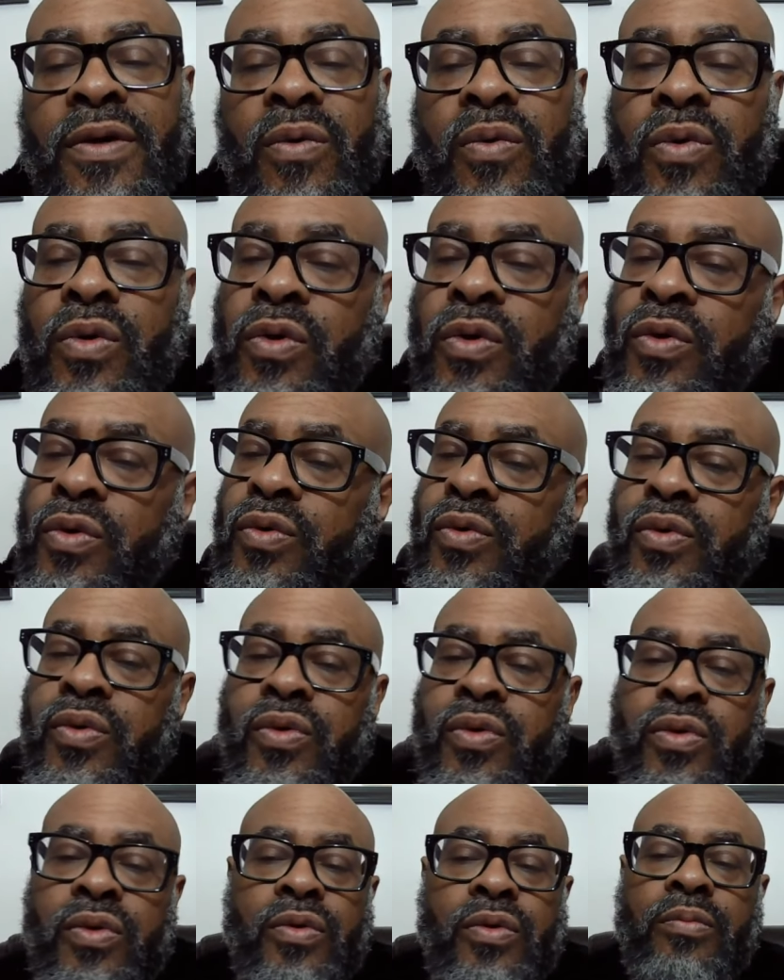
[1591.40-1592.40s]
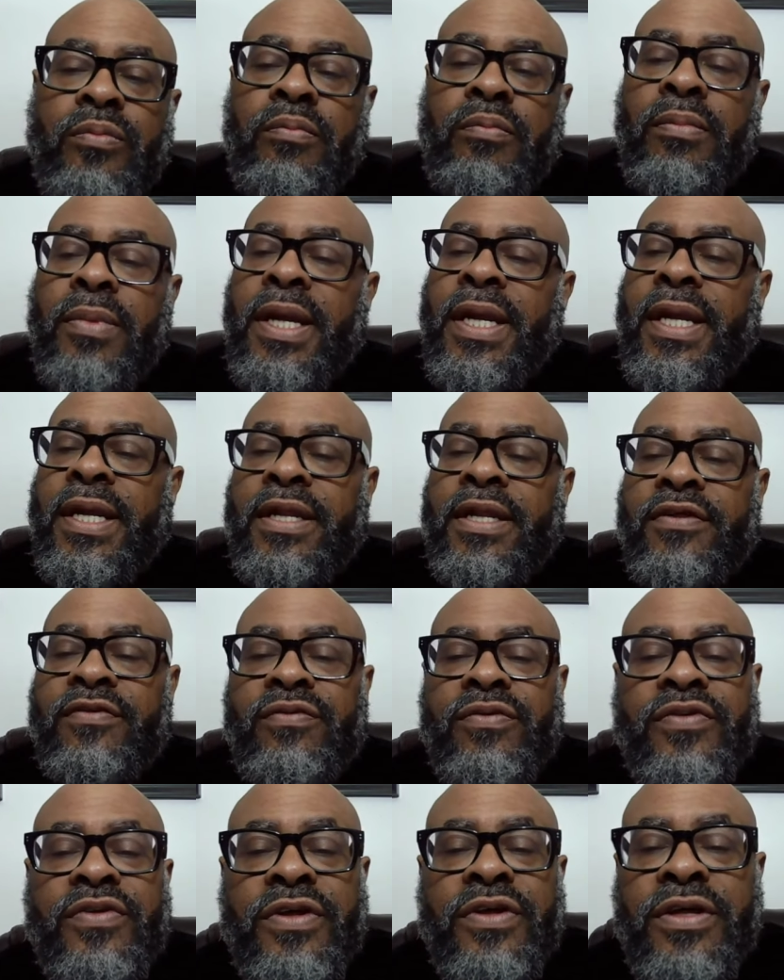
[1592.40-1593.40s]
whoo, man, this
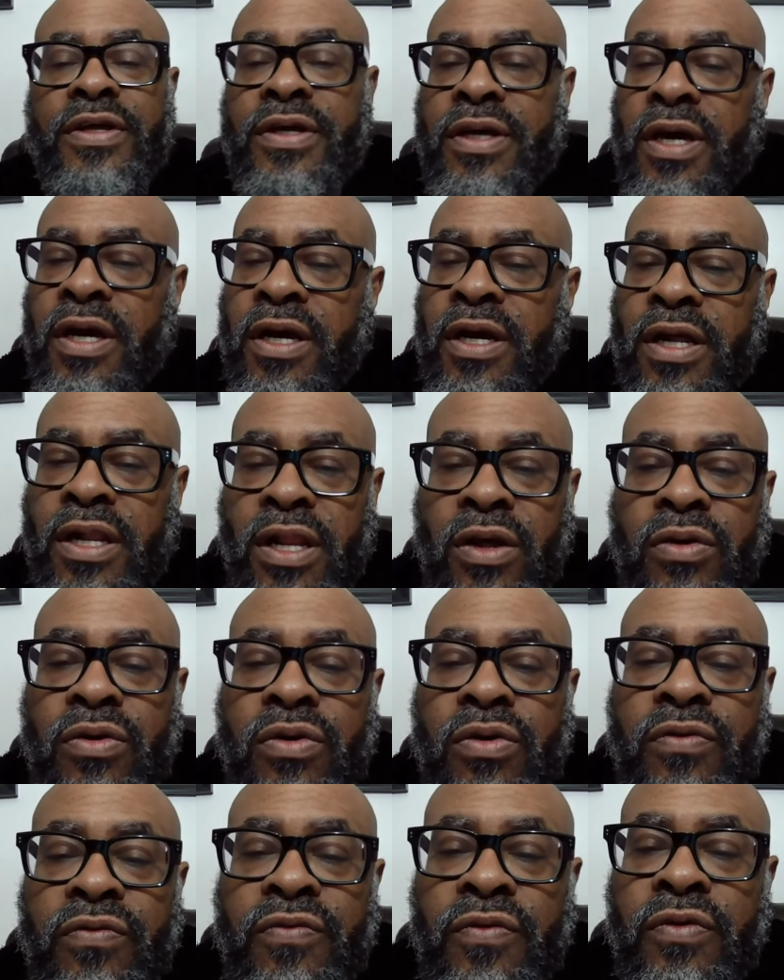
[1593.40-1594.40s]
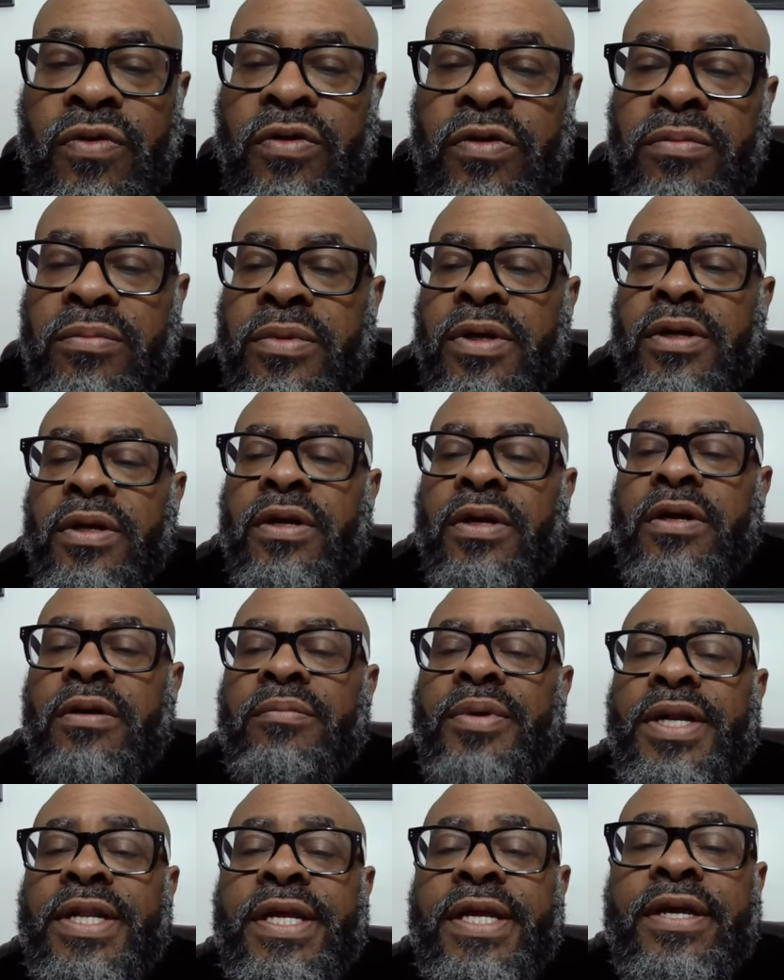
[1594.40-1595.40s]
was a clunker for him.
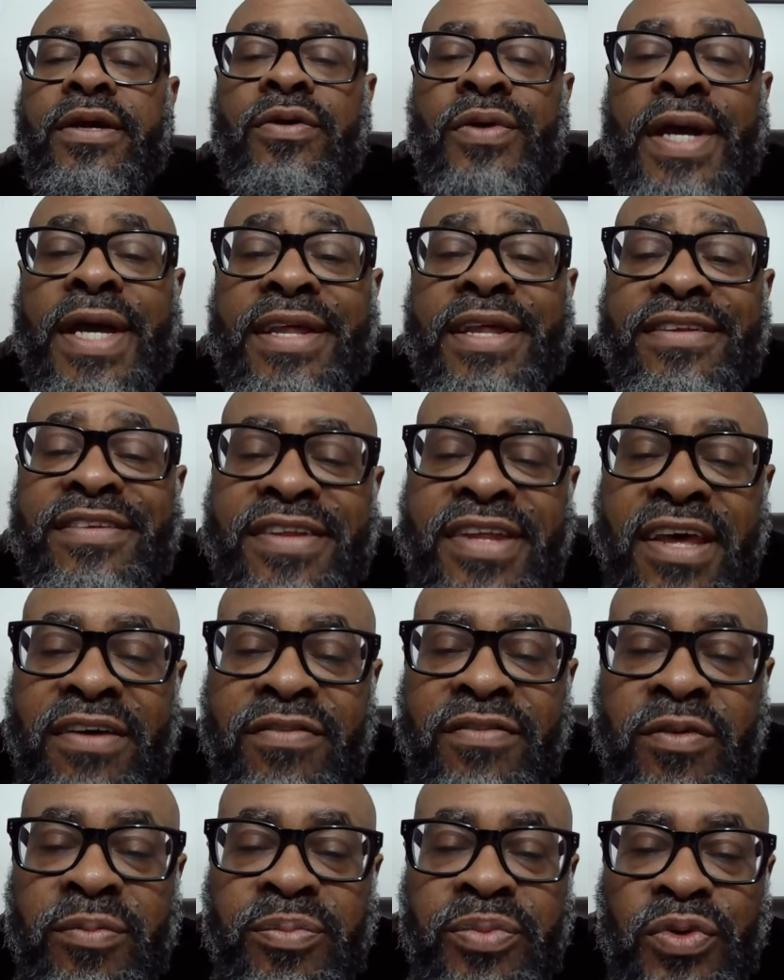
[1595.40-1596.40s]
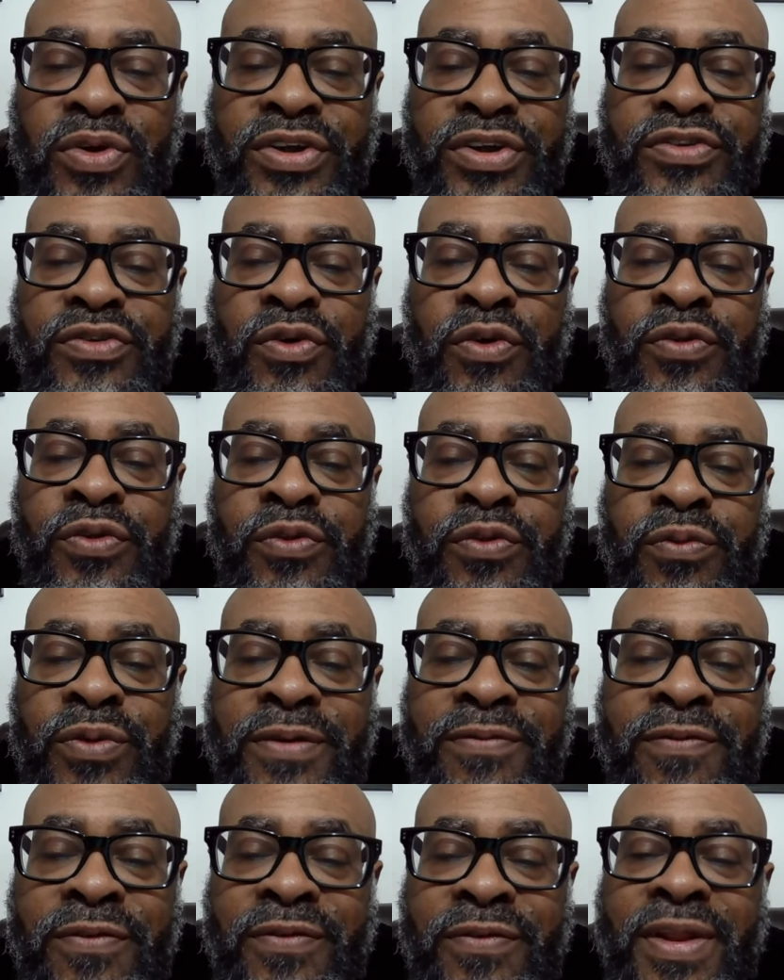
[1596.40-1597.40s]
Buddy Hield had 7 points on
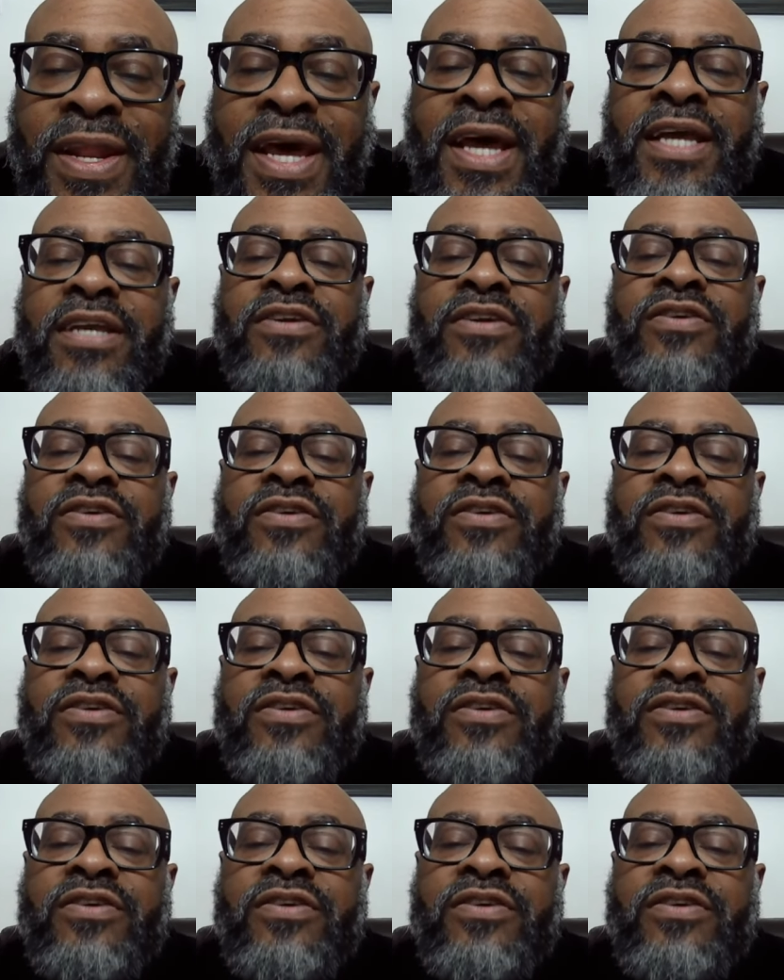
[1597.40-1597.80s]
3-for-9